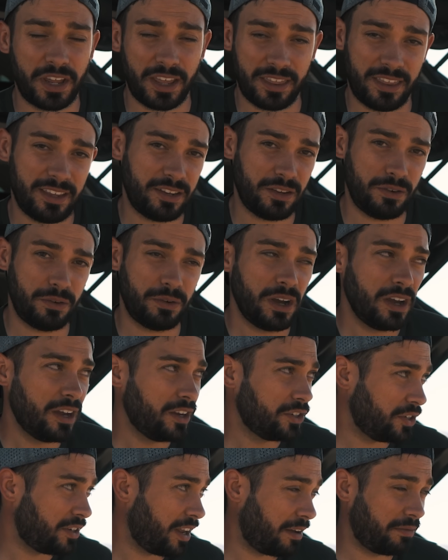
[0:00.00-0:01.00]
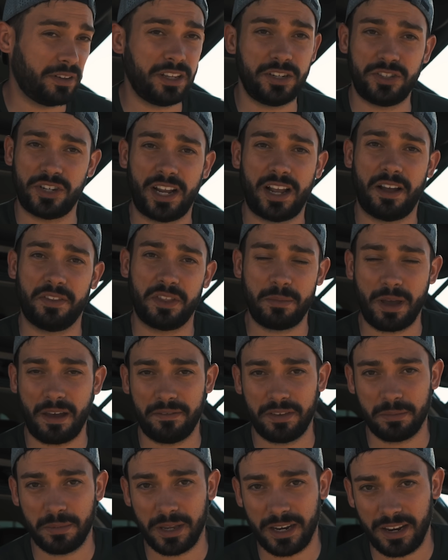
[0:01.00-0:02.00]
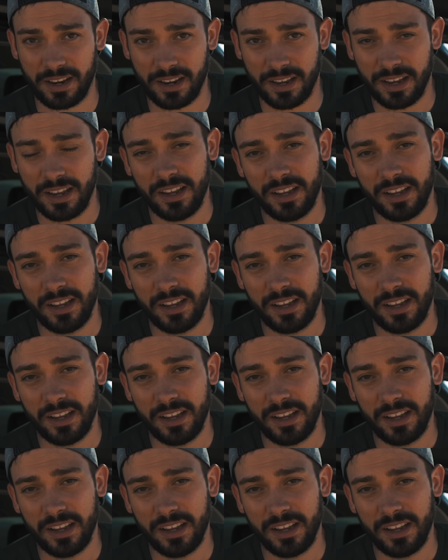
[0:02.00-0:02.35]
I think you should definitely check out the Mavic Mini.